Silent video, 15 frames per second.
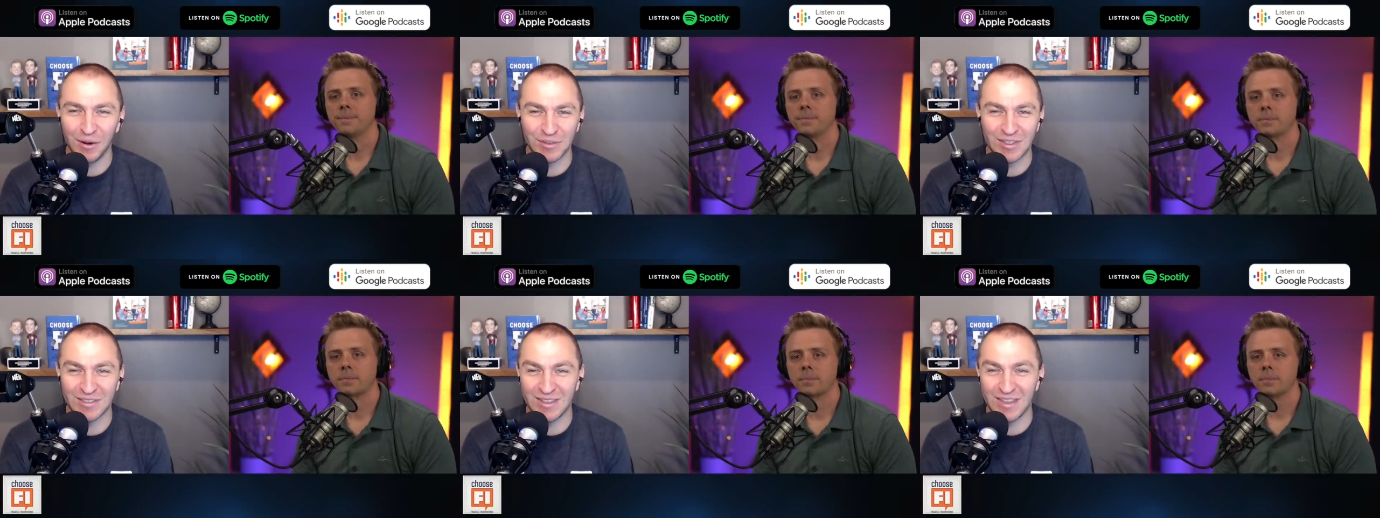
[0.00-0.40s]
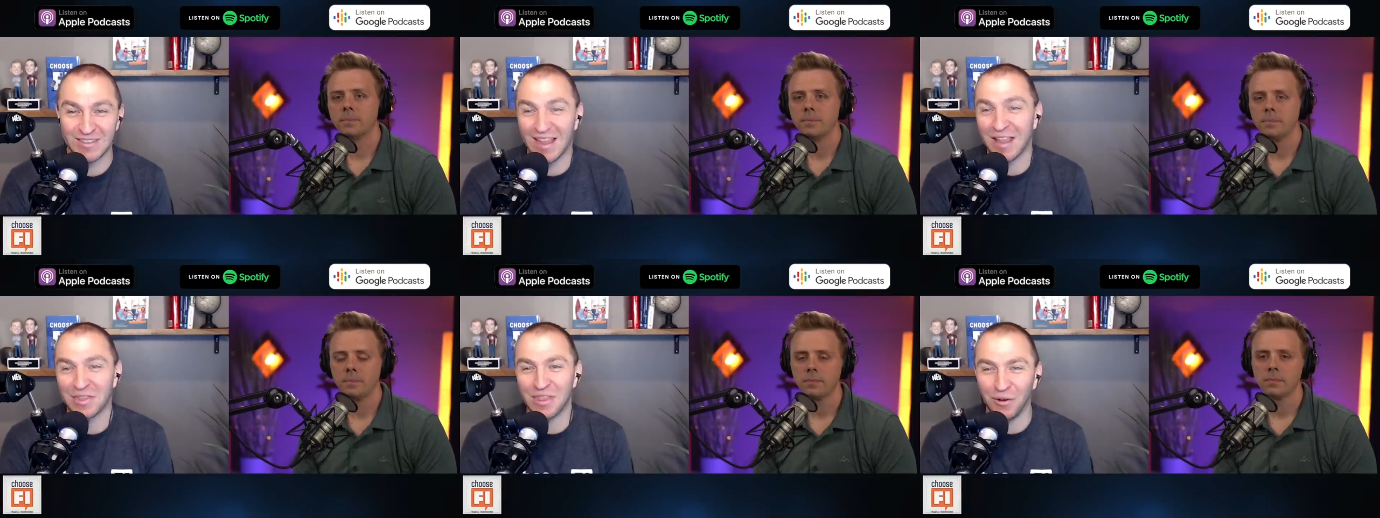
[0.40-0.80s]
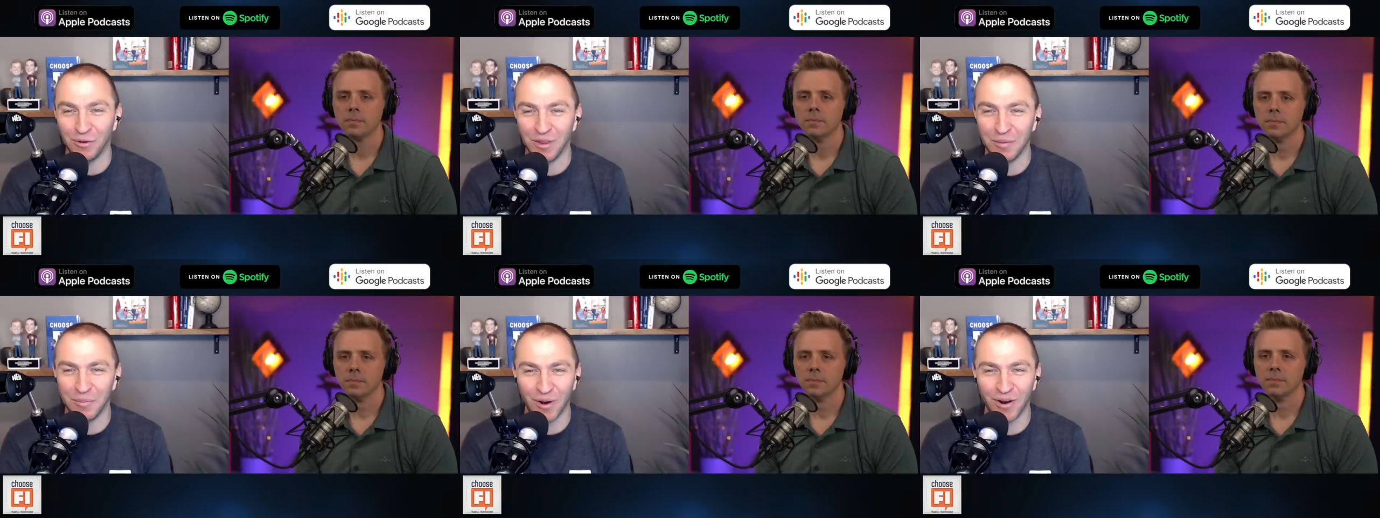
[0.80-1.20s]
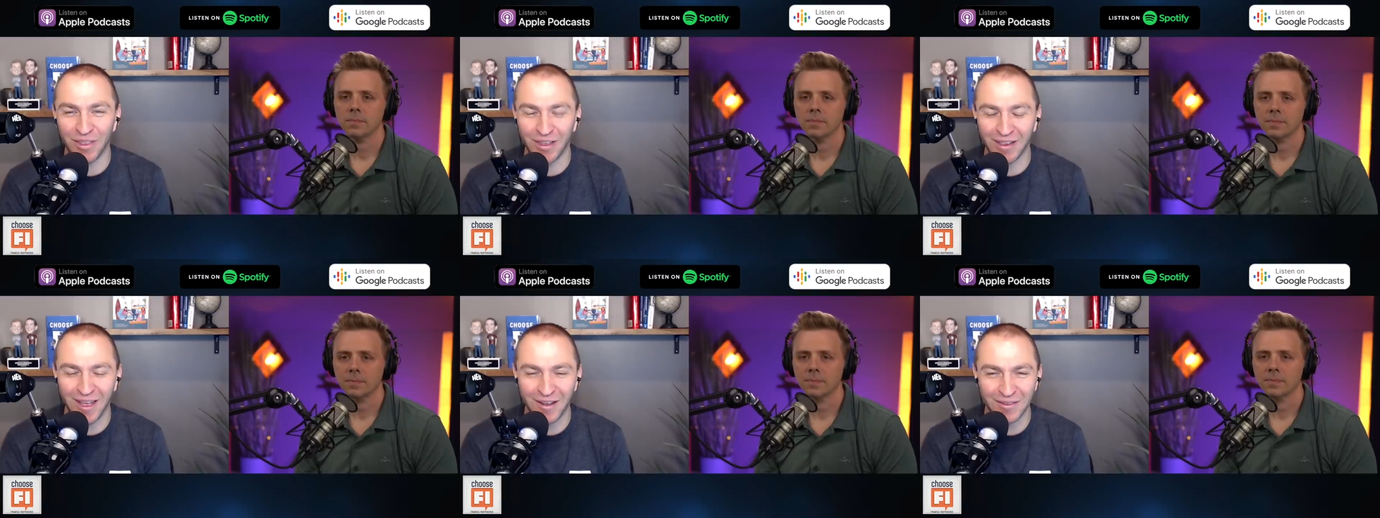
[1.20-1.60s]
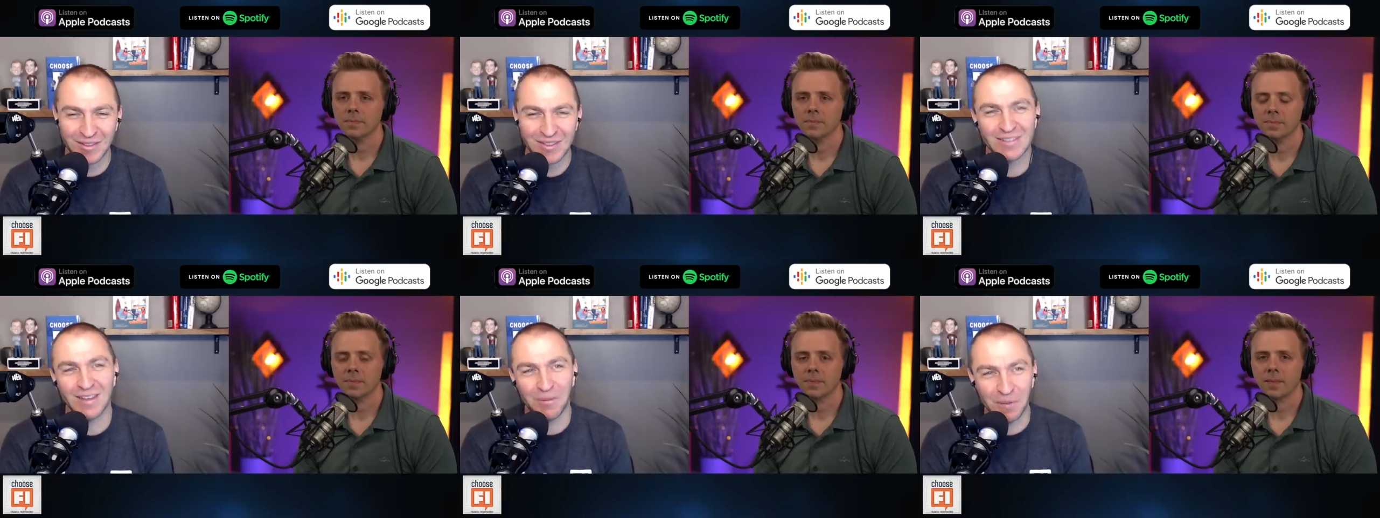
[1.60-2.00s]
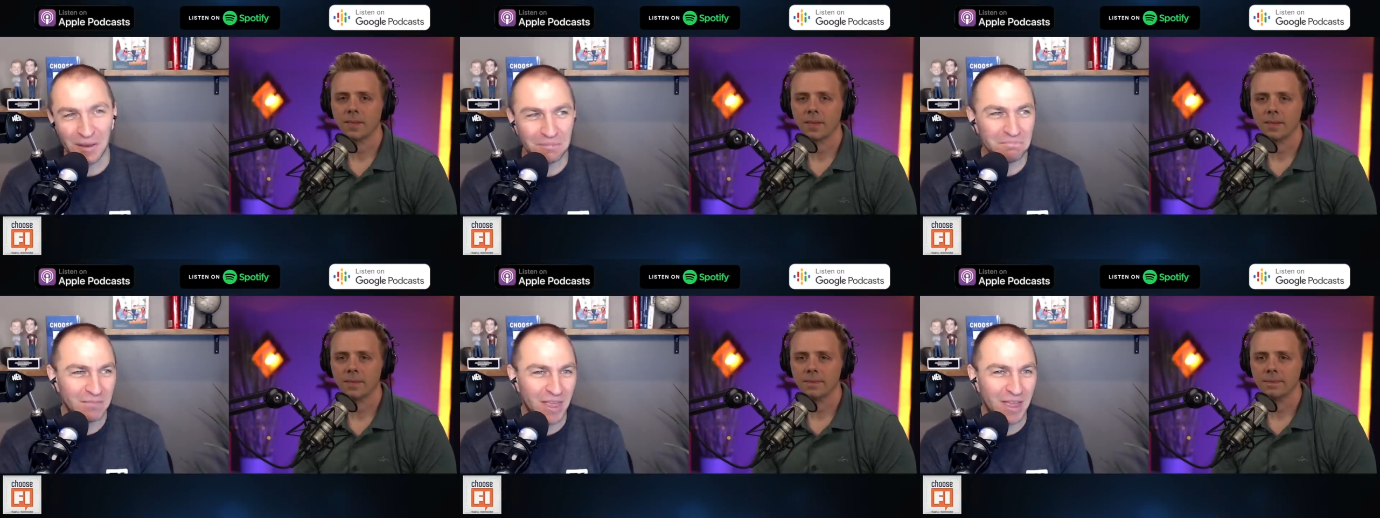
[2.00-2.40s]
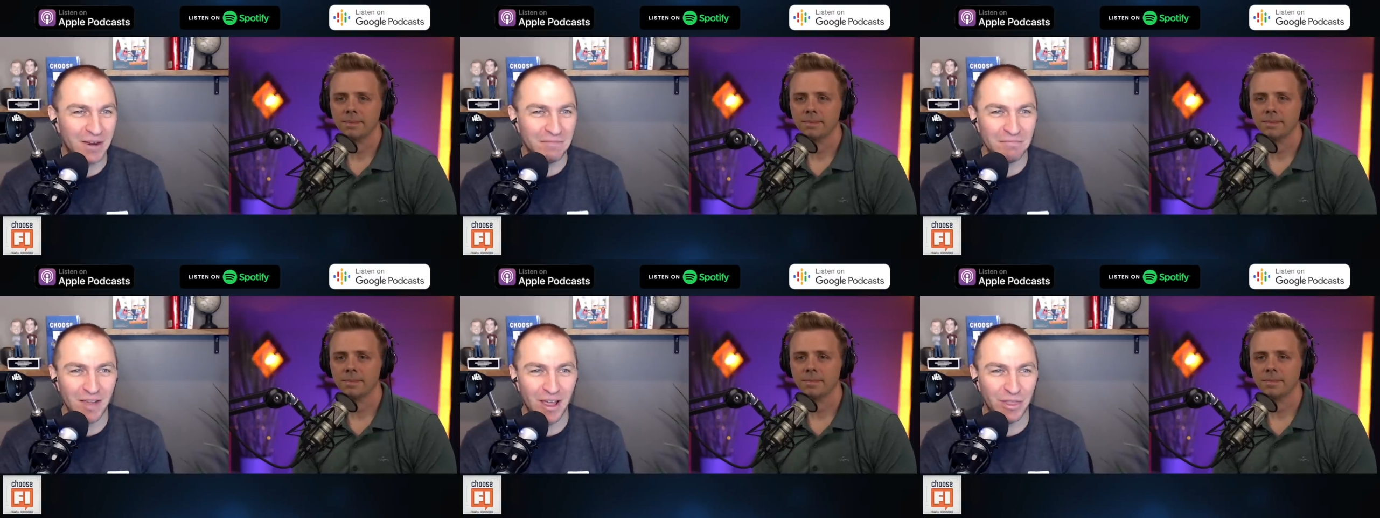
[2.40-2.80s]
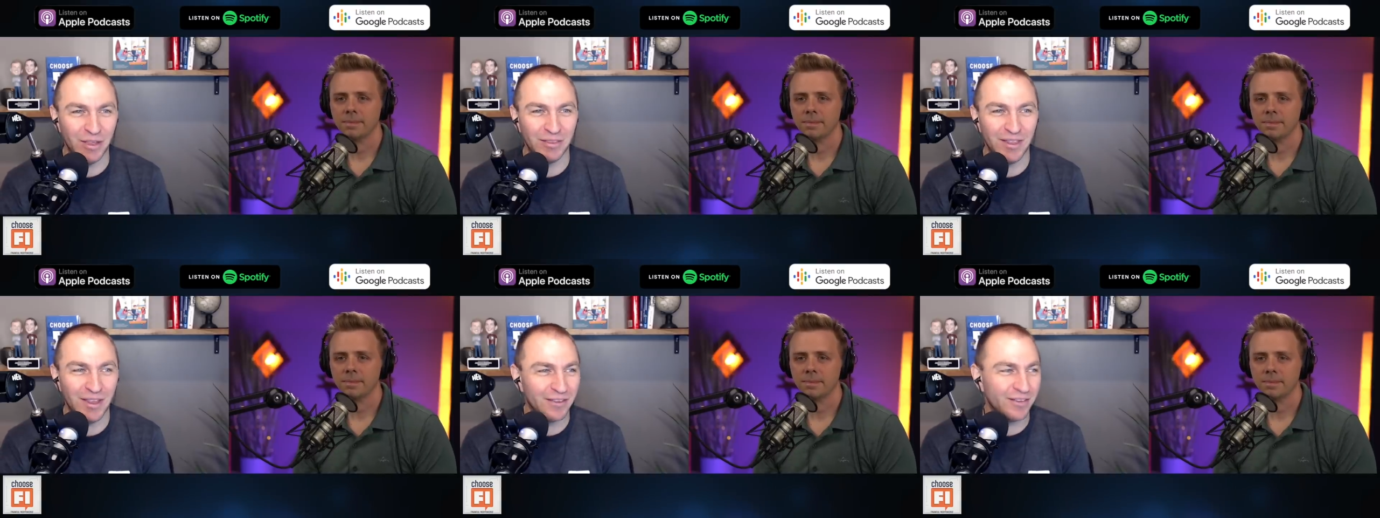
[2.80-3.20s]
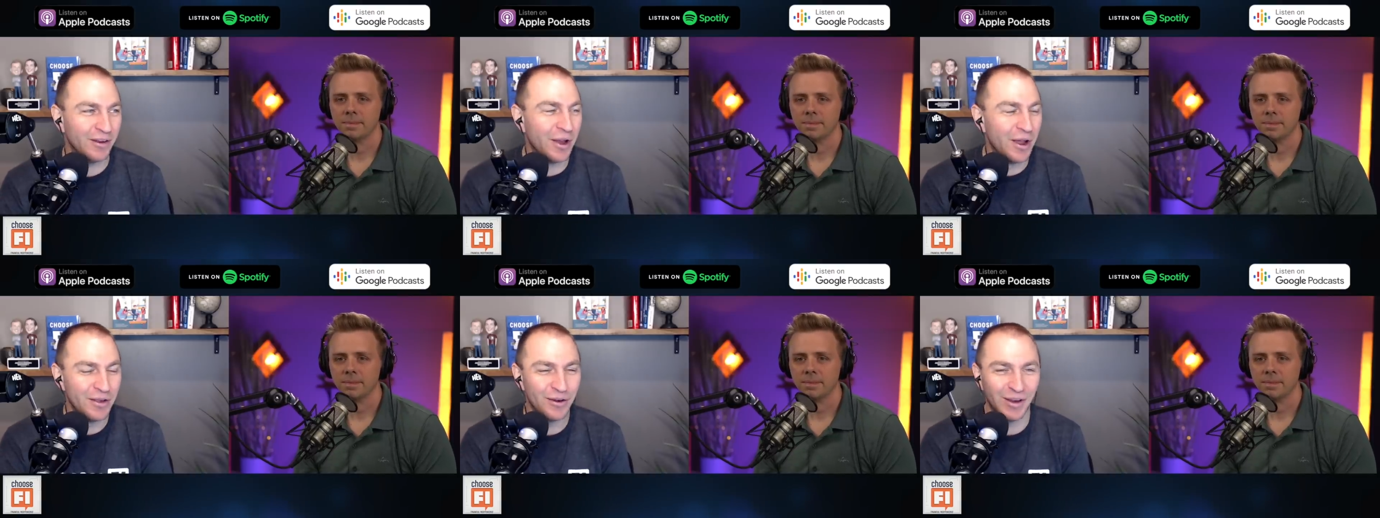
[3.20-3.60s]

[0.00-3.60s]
Speaker 1: you know, does, is that the only bar that counts? I mean, then I think the answer